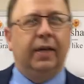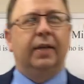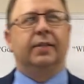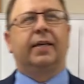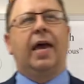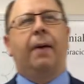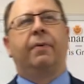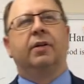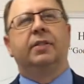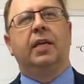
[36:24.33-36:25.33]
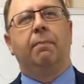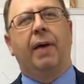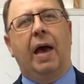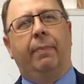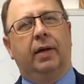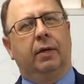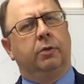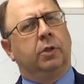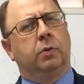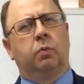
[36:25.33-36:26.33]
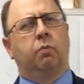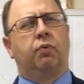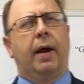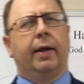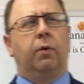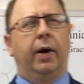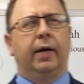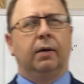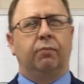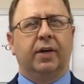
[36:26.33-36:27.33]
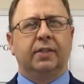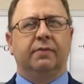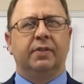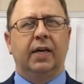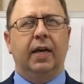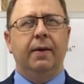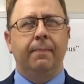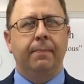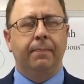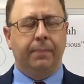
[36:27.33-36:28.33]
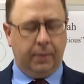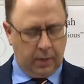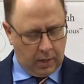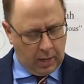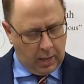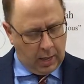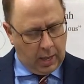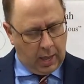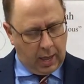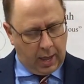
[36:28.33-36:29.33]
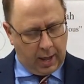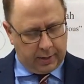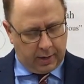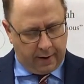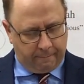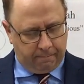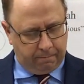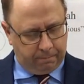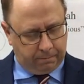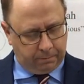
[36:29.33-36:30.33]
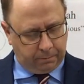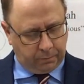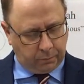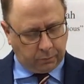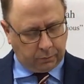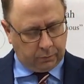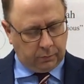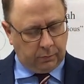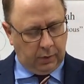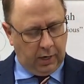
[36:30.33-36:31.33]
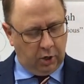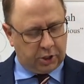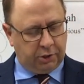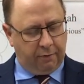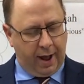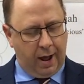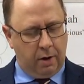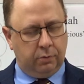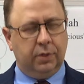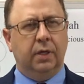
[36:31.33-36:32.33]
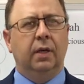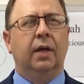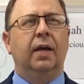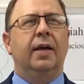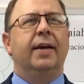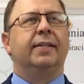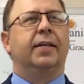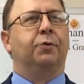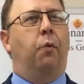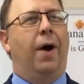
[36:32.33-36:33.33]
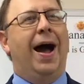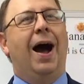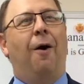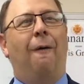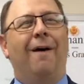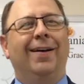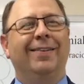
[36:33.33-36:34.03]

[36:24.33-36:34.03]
in his capital city, Babylon, which is probably quite an impressive city. And um, he looks around. He says, Wow,